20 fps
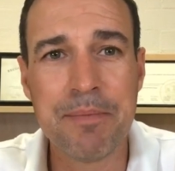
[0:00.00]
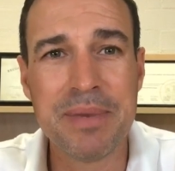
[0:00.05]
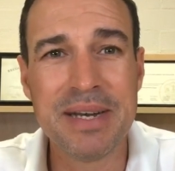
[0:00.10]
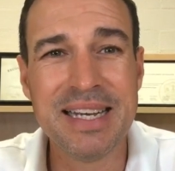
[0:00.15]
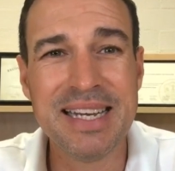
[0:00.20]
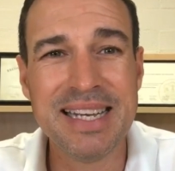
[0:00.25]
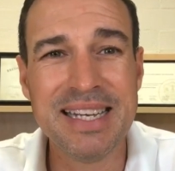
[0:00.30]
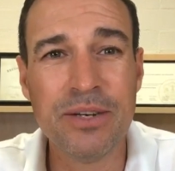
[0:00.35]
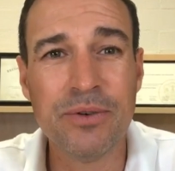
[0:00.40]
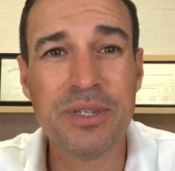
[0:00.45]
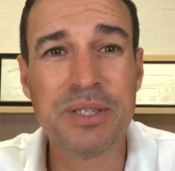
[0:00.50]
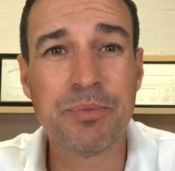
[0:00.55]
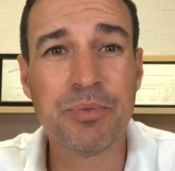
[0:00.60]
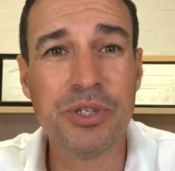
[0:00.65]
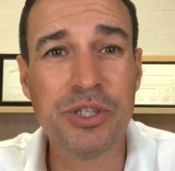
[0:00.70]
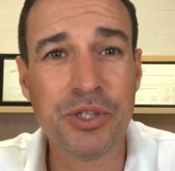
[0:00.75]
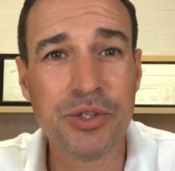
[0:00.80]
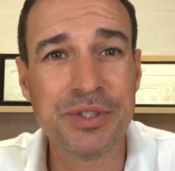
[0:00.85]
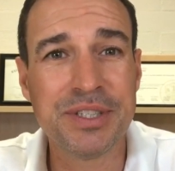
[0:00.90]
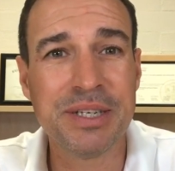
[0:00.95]
Medina is
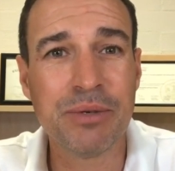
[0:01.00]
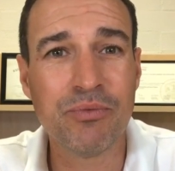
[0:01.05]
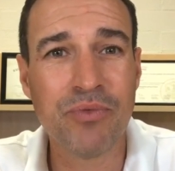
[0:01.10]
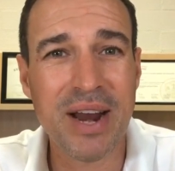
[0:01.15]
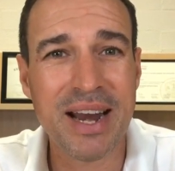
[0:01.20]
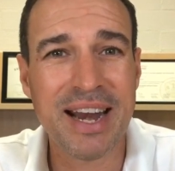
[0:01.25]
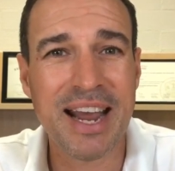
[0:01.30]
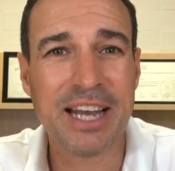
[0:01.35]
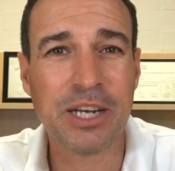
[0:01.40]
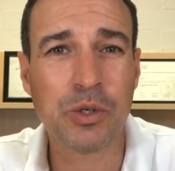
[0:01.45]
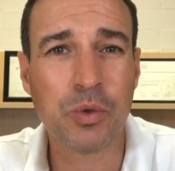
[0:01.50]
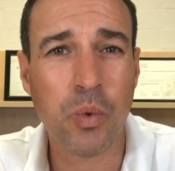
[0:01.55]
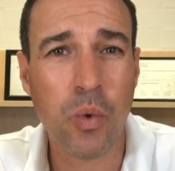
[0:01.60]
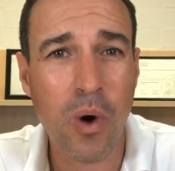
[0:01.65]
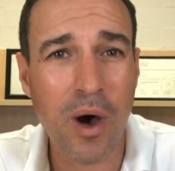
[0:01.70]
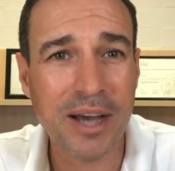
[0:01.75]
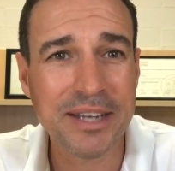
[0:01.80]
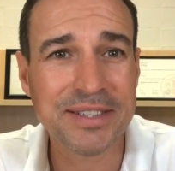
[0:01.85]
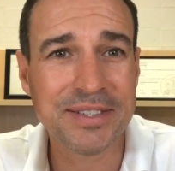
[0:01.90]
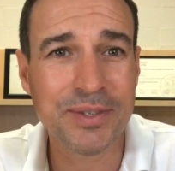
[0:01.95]
producing rent at
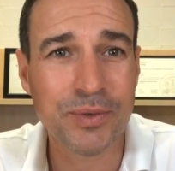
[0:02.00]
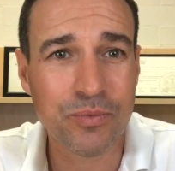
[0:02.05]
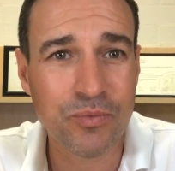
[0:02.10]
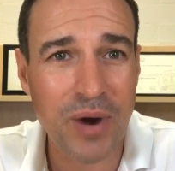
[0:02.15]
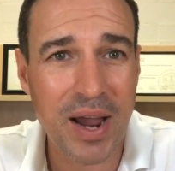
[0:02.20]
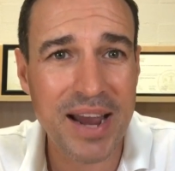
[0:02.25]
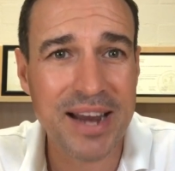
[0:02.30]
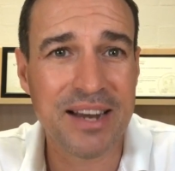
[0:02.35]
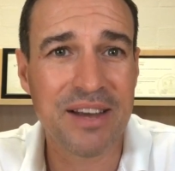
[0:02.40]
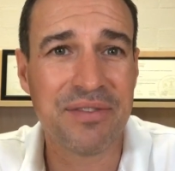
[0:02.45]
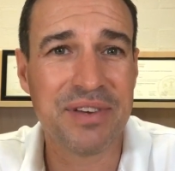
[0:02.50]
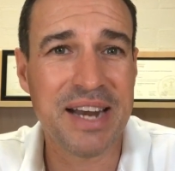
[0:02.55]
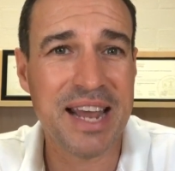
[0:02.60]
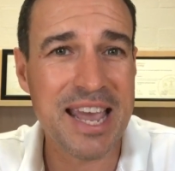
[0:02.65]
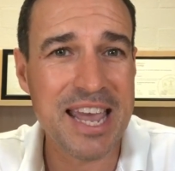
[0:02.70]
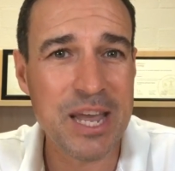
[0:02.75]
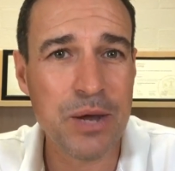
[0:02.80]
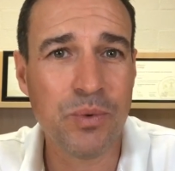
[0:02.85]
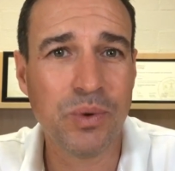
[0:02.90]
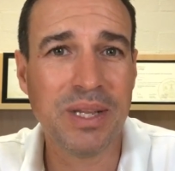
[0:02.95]
twice the rate of an
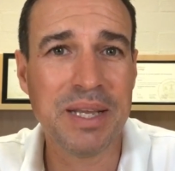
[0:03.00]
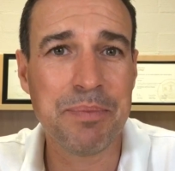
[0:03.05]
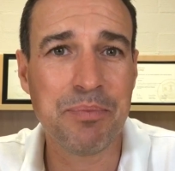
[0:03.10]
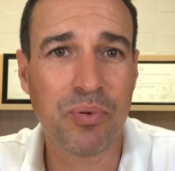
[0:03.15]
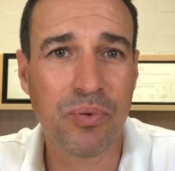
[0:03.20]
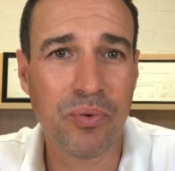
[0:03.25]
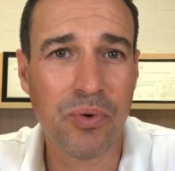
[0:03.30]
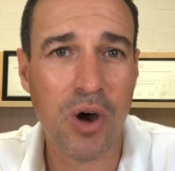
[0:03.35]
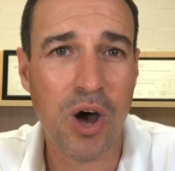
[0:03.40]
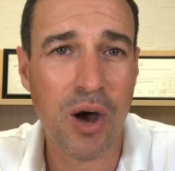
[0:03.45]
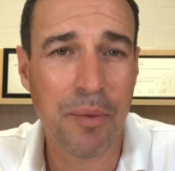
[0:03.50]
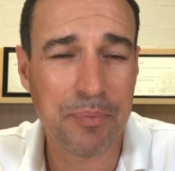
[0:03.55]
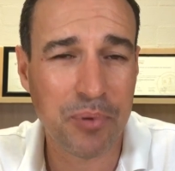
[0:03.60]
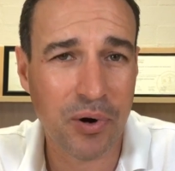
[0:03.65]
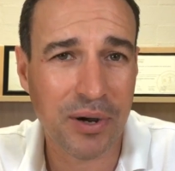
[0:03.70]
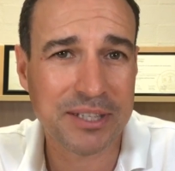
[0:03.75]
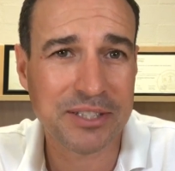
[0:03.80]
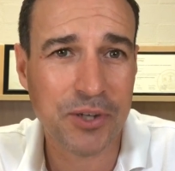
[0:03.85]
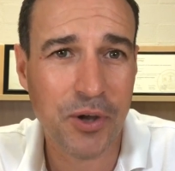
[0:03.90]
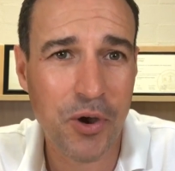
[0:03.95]
equally
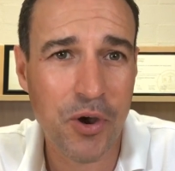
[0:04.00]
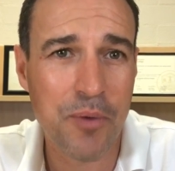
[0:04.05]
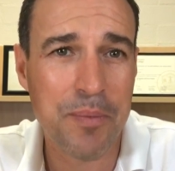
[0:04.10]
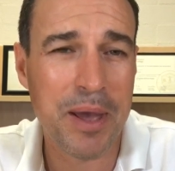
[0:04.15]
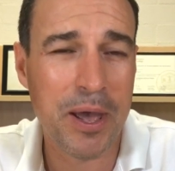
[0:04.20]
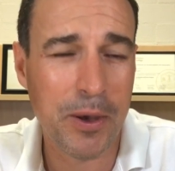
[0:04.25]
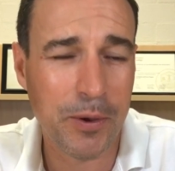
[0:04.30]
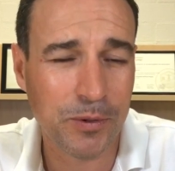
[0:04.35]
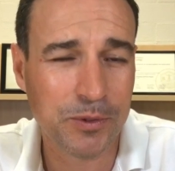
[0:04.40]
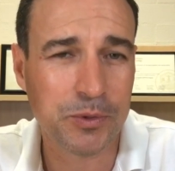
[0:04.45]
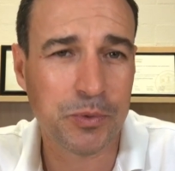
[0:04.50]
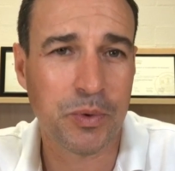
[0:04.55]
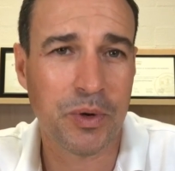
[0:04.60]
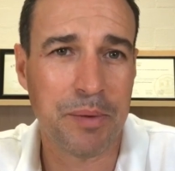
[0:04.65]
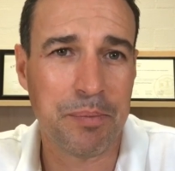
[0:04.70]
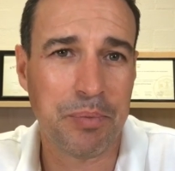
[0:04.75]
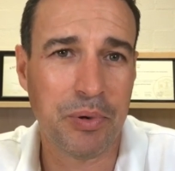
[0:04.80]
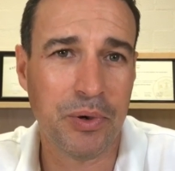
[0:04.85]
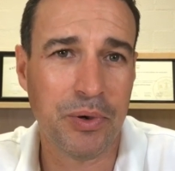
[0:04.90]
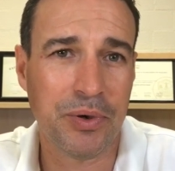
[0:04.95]
priced home elsewhere
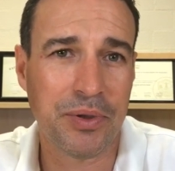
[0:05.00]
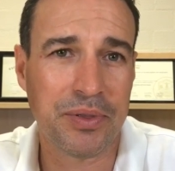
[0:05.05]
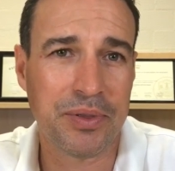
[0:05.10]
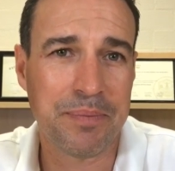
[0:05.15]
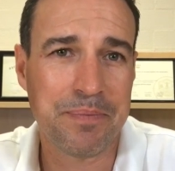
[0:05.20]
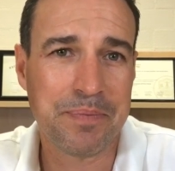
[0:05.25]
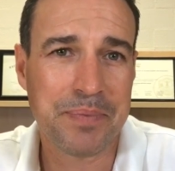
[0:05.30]
in Perth.